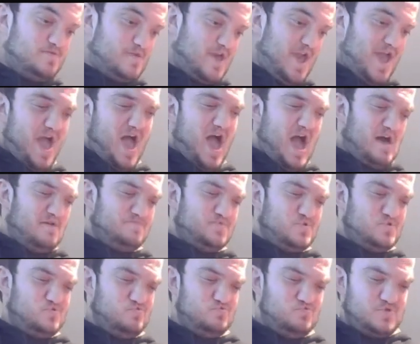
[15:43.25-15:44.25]
they have
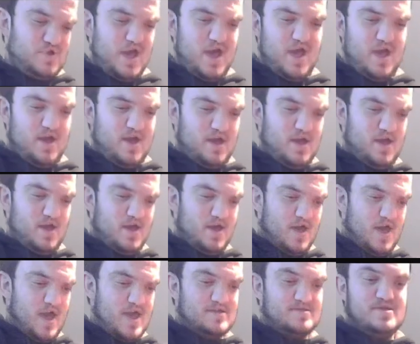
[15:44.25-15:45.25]
to use
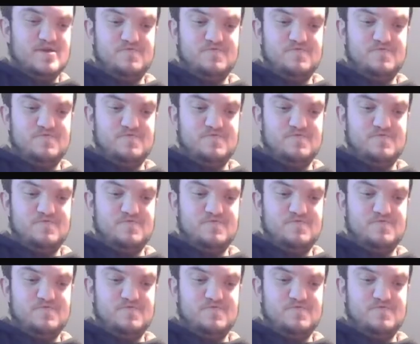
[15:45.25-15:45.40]
a